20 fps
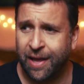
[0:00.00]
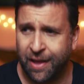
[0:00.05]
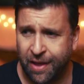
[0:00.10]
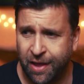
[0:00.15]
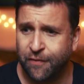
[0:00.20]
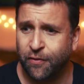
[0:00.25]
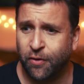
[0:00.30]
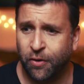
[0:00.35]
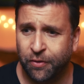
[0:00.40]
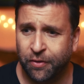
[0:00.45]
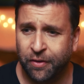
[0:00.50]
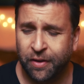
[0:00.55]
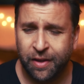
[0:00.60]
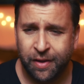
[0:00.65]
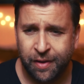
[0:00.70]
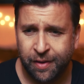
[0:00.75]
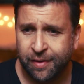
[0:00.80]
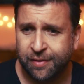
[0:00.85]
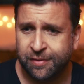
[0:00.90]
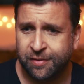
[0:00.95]
have on
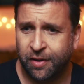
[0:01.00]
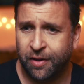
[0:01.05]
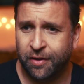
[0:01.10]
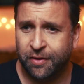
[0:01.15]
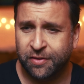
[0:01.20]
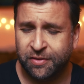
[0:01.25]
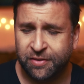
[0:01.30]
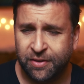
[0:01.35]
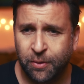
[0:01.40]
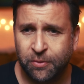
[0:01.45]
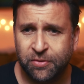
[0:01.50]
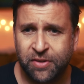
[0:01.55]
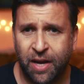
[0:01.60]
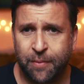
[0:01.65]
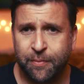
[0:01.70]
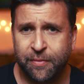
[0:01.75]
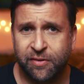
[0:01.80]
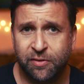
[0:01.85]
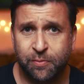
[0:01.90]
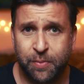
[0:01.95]
certain stills
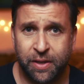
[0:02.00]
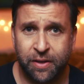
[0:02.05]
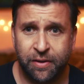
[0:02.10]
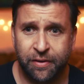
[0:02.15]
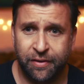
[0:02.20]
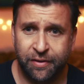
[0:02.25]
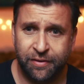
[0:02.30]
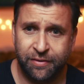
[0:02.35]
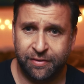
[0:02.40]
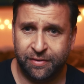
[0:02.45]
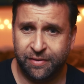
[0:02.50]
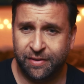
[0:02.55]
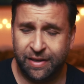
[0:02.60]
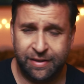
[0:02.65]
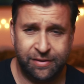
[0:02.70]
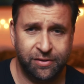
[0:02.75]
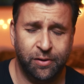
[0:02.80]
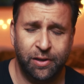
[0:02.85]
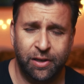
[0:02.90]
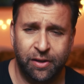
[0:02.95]
cameras because
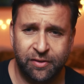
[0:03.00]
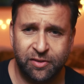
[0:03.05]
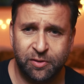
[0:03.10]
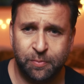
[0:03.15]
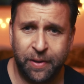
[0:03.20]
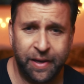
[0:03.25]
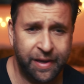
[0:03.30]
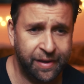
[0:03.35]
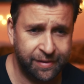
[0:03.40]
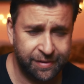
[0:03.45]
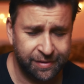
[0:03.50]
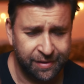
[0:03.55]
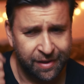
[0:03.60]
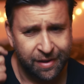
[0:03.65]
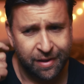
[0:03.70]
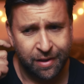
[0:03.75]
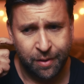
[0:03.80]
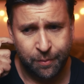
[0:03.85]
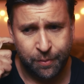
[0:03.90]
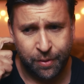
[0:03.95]
there's not a lot of space,
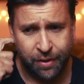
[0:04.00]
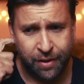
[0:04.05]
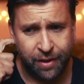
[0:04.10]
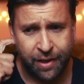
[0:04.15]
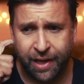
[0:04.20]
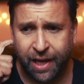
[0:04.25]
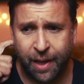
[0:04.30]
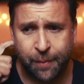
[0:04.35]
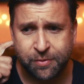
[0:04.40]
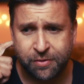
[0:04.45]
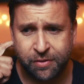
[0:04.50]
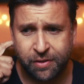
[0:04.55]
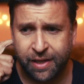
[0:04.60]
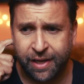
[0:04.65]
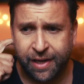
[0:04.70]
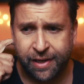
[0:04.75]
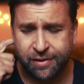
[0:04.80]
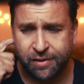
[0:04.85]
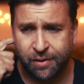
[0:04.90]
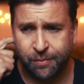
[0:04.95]
but I
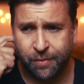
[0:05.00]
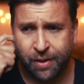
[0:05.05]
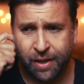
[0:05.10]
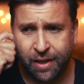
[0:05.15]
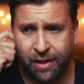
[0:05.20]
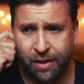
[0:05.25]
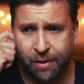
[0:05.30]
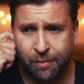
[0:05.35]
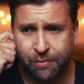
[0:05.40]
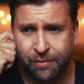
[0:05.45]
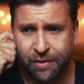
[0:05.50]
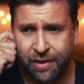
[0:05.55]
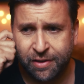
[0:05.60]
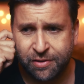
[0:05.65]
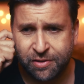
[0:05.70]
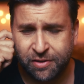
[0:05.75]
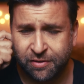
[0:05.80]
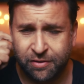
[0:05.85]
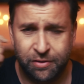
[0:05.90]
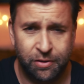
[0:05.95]
absolutely hate them. They're
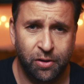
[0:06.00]
just